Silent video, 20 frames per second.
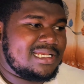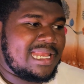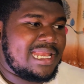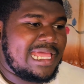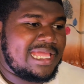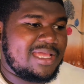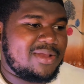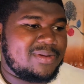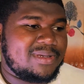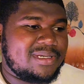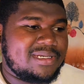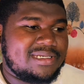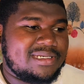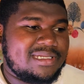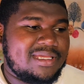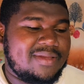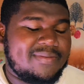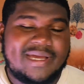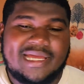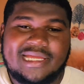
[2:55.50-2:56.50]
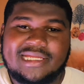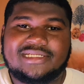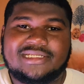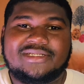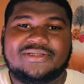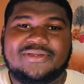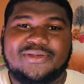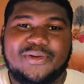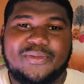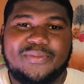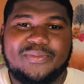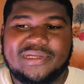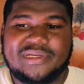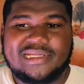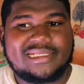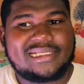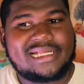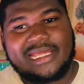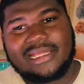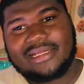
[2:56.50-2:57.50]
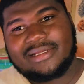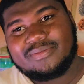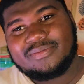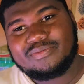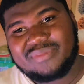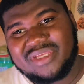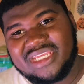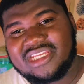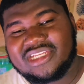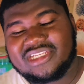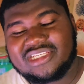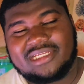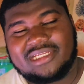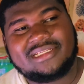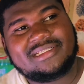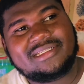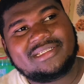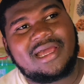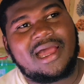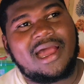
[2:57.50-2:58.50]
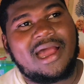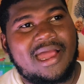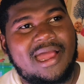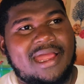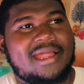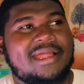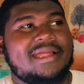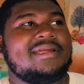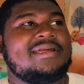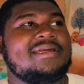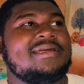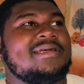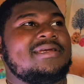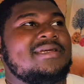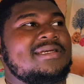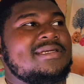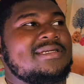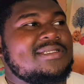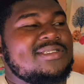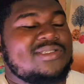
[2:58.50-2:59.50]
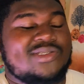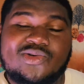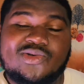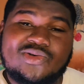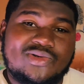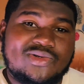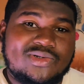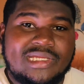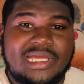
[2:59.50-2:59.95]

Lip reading: like when you buy shares in companies, like patient or slow